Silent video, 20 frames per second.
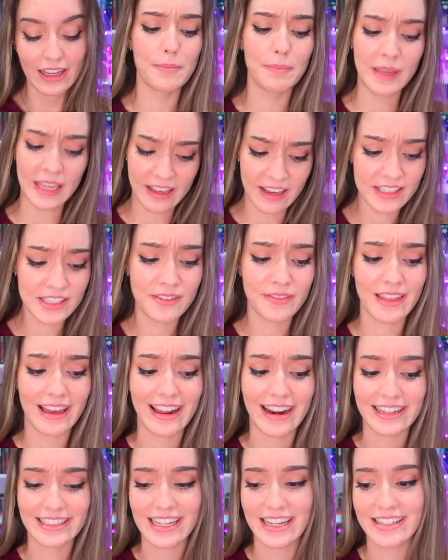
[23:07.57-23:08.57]
because of
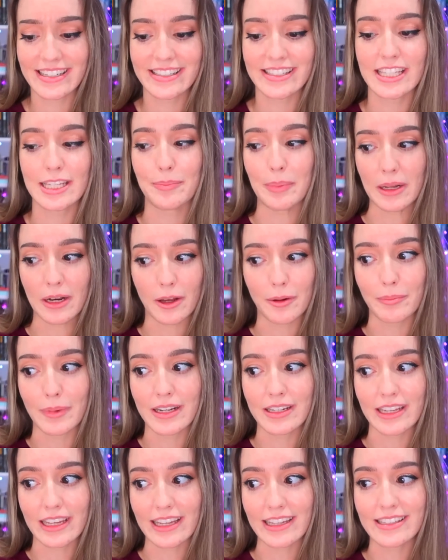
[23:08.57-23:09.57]
that I tend to sleep in on
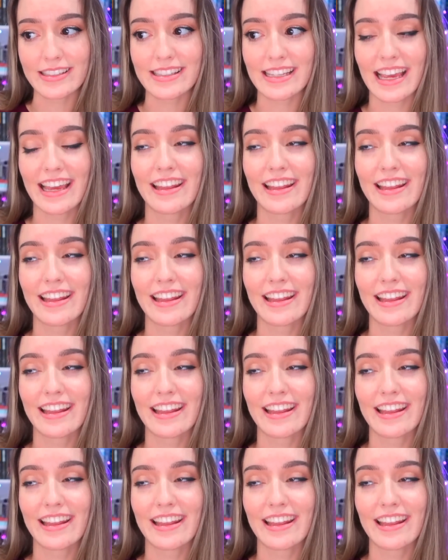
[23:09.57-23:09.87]
Mondays.